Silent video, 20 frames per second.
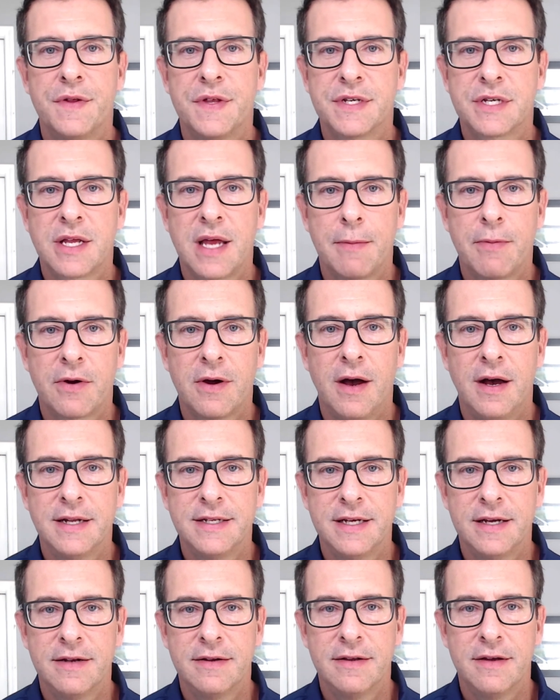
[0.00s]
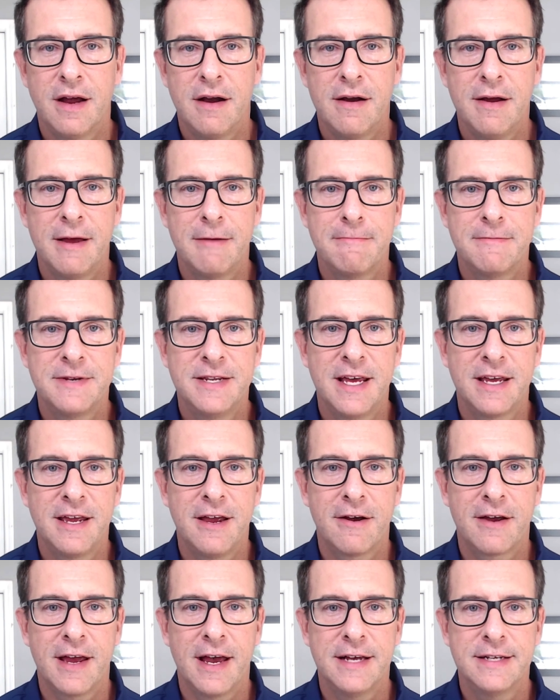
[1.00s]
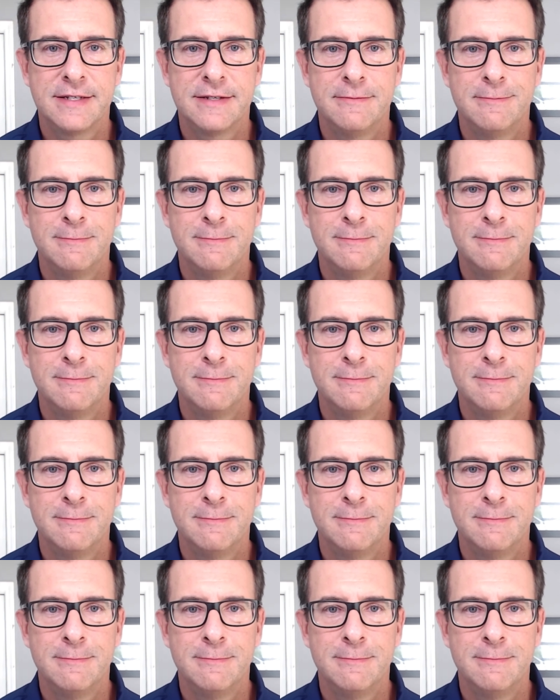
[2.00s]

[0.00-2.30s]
of this type of content. All right, take care, guys.